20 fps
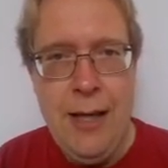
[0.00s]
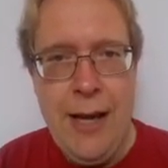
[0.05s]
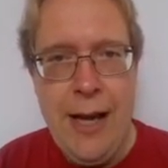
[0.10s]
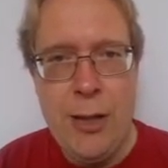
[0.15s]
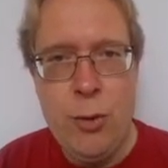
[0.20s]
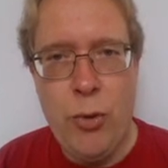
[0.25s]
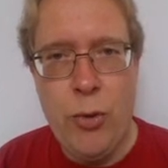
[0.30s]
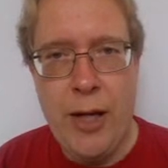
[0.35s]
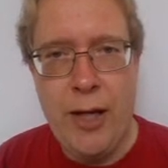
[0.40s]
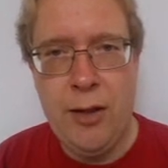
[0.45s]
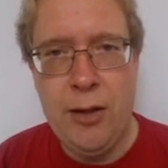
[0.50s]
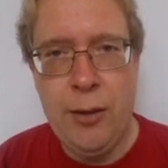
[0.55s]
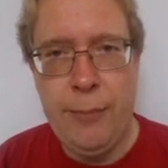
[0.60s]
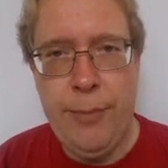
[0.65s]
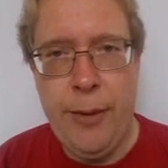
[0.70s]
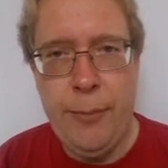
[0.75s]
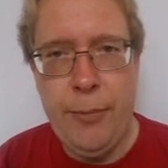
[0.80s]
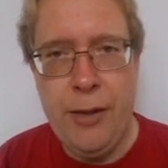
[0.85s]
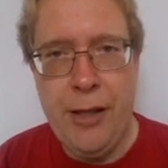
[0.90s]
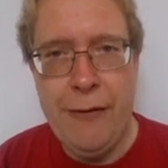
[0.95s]
And regular
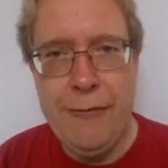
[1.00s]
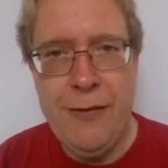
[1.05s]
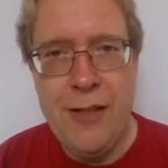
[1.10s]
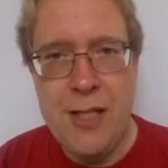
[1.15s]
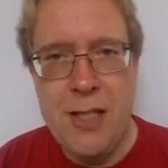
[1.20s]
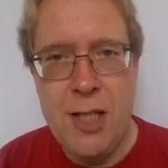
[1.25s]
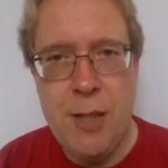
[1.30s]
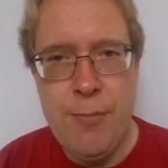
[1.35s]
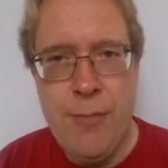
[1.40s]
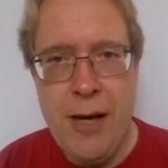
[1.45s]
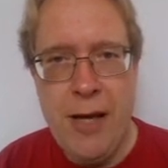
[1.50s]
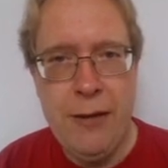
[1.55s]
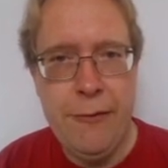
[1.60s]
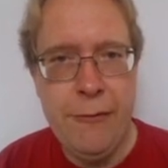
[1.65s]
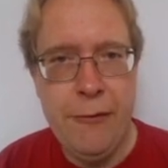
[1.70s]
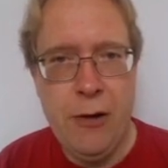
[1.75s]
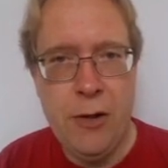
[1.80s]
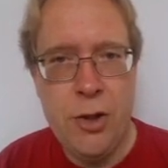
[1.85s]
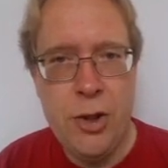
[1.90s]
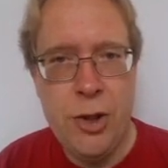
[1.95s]
people have this demand
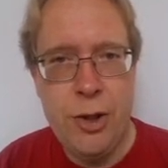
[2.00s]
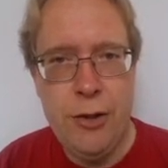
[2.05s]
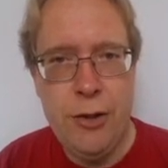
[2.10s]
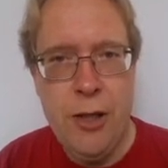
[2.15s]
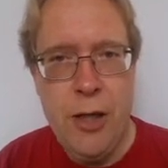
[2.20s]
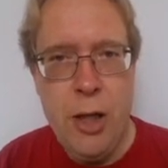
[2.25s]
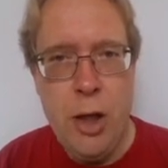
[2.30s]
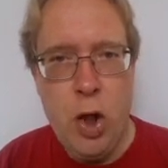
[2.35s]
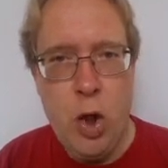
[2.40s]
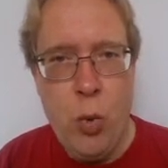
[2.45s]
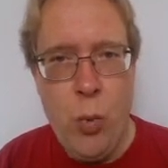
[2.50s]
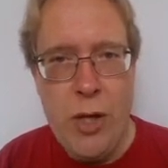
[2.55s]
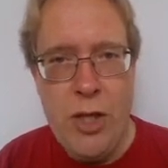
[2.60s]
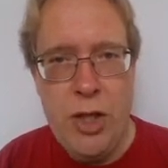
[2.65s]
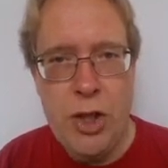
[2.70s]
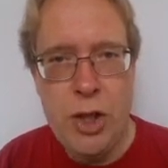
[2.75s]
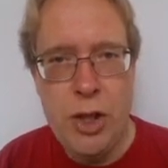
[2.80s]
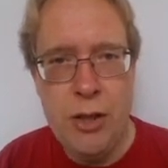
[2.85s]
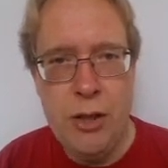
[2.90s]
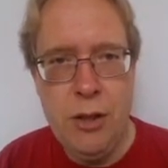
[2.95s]
function.
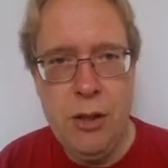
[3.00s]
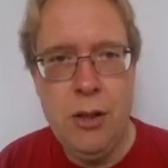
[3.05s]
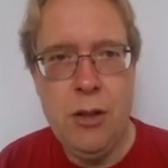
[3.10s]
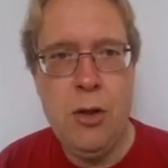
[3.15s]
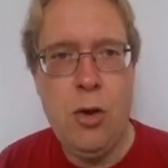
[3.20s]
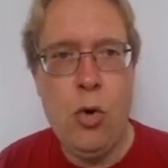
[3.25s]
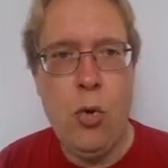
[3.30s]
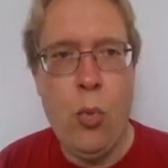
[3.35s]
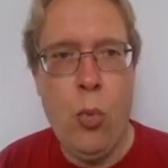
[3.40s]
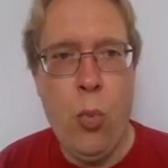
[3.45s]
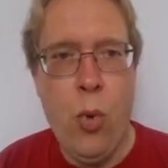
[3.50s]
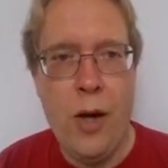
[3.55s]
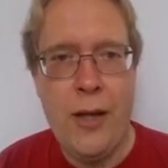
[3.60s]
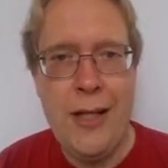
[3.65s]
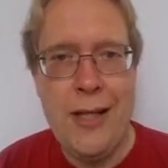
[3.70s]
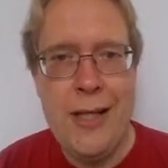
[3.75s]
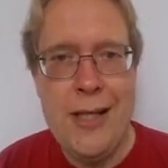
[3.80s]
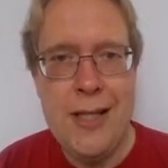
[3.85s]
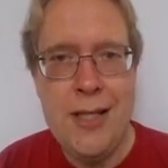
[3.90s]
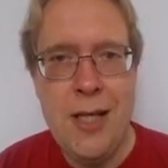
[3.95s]
Question,
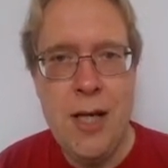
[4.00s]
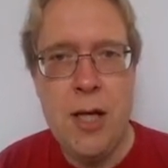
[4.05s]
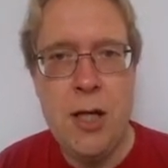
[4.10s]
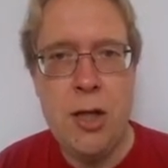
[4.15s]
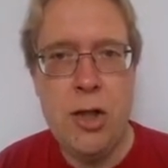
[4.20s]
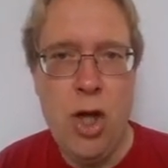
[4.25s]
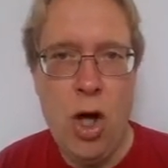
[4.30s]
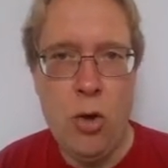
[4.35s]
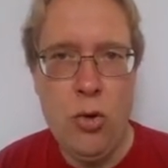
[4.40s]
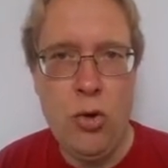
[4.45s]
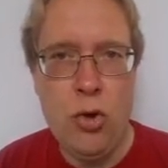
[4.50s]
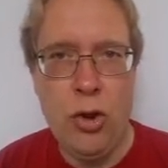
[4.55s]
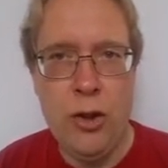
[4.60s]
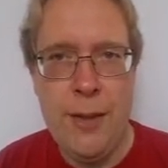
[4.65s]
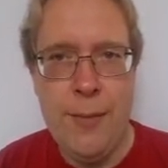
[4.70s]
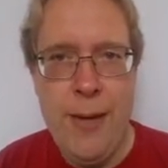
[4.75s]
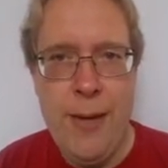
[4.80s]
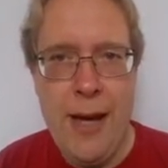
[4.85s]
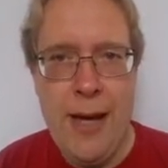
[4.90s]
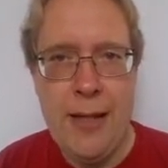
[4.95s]
what is total
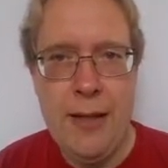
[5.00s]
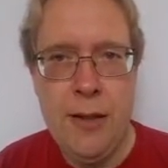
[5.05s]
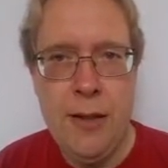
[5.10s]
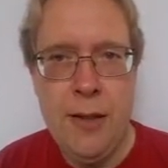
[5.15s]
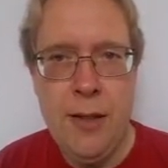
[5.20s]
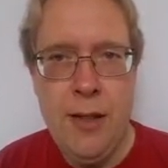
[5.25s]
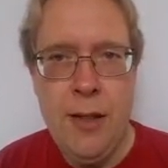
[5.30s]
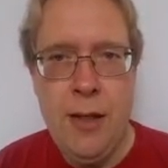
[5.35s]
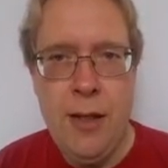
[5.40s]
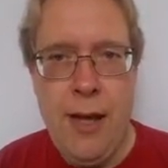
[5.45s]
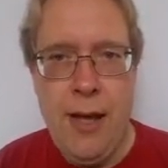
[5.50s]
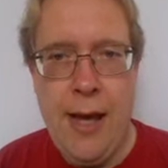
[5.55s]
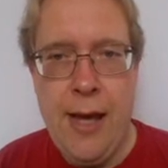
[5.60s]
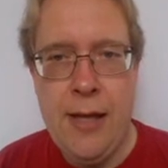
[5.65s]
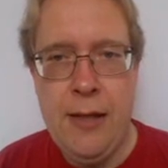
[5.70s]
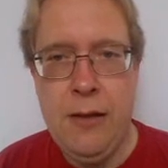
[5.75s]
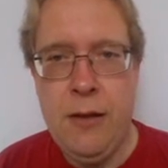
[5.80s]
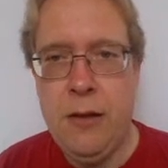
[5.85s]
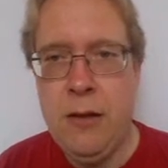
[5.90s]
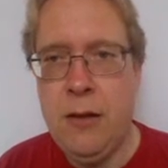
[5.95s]
demand?
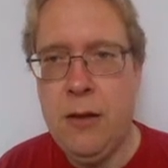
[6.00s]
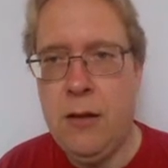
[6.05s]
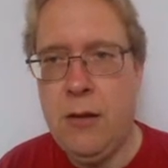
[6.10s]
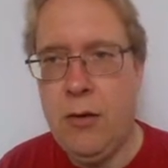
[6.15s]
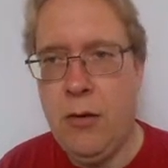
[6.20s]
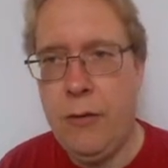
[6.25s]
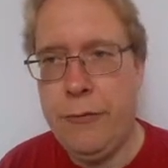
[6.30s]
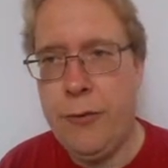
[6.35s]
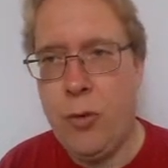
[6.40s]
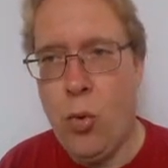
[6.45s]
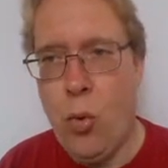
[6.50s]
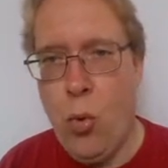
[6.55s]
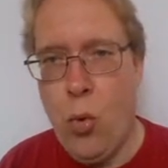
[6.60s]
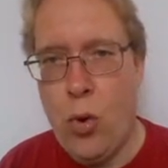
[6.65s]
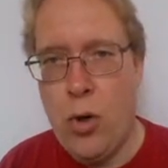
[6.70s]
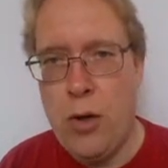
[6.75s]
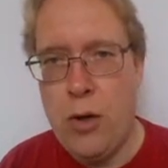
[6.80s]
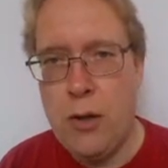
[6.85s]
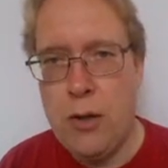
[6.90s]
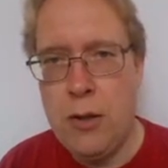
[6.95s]
And, of
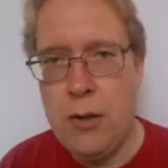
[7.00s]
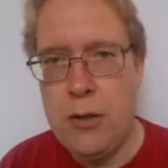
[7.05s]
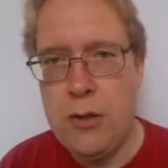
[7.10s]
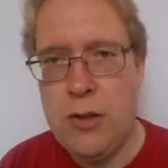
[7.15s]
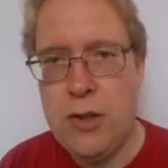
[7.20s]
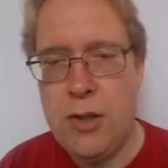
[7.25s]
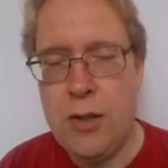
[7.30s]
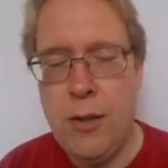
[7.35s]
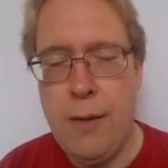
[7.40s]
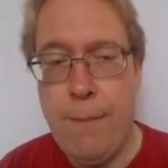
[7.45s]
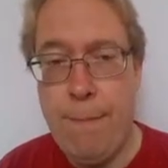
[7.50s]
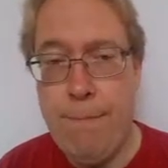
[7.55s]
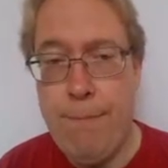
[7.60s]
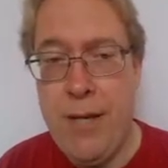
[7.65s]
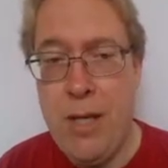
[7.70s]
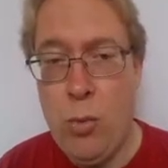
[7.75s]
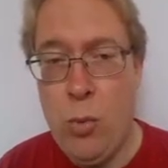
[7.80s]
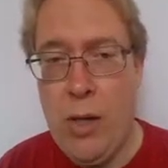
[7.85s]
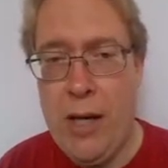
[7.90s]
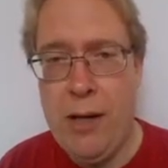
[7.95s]
course,
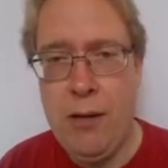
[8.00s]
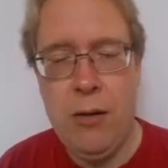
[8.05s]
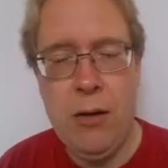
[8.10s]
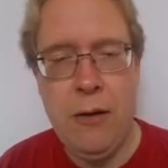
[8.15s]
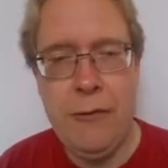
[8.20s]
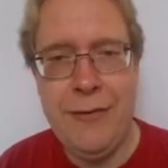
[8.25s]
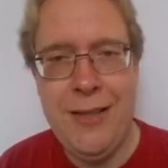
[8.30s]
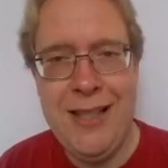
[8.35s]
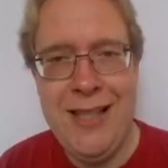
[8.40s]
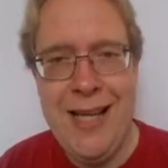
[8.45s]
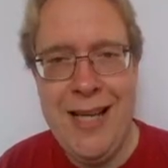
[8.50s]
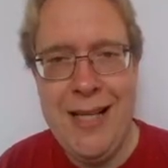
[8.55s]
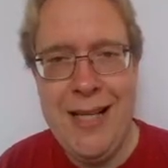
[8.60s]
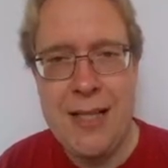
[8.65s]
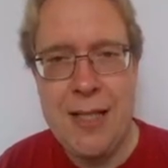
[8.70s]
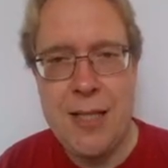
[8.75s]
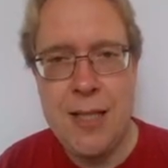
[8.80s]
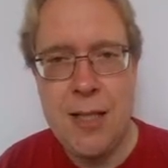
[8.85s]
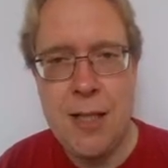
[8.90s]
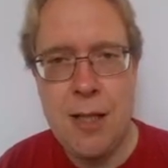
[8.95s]
beware of the
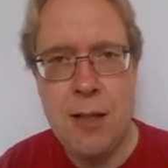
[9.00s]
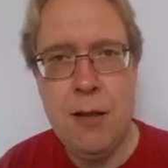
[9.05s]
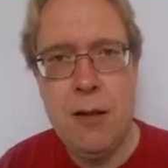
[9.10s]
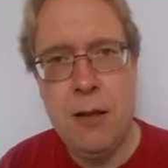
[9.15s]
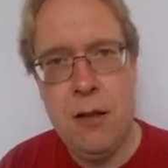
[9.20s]
kinks.